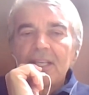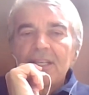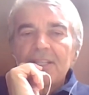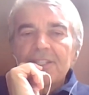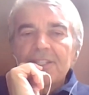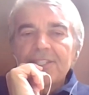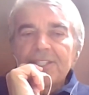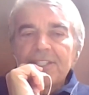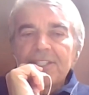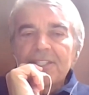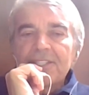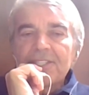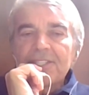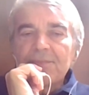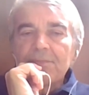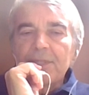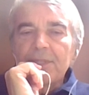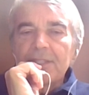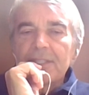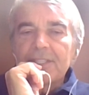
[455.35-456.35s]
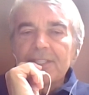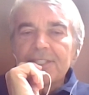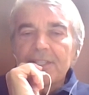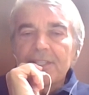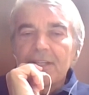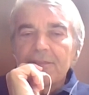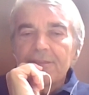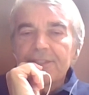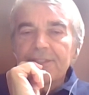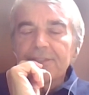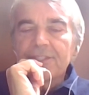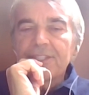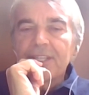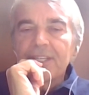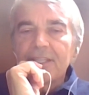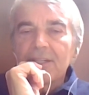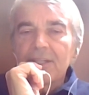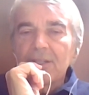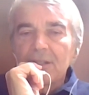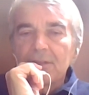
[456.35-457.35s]
6 minutes after
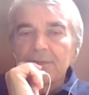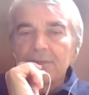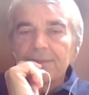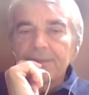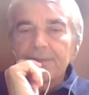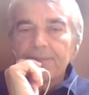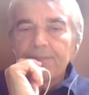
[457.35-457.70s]
takeoff.